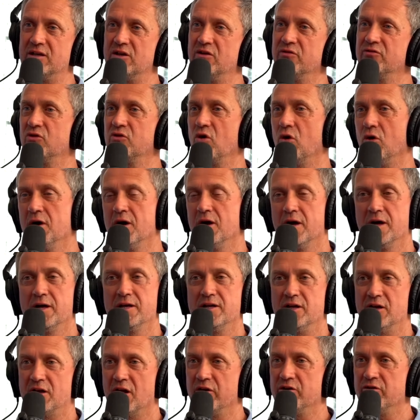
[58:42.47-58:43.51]
You've got,
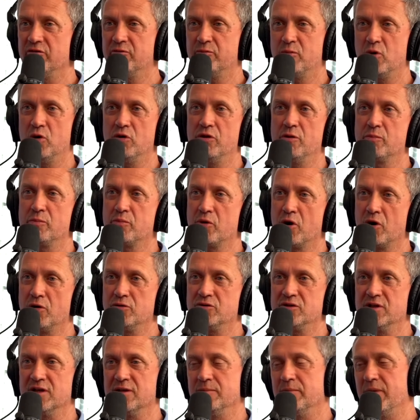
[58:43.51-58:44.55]
you've put the
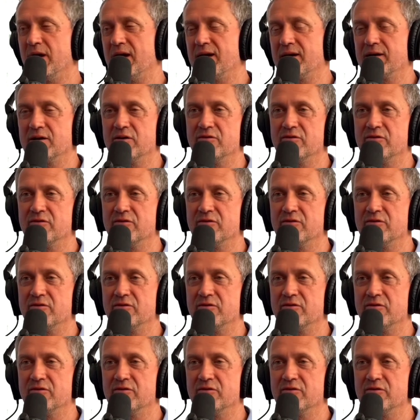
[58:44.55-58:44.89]
protein back.